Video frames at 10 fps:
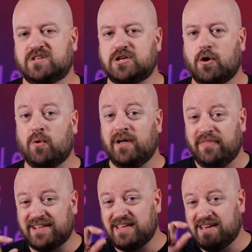So
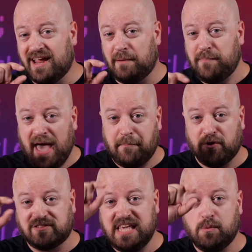that's how you kind of
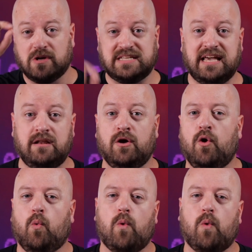pepper those keywords in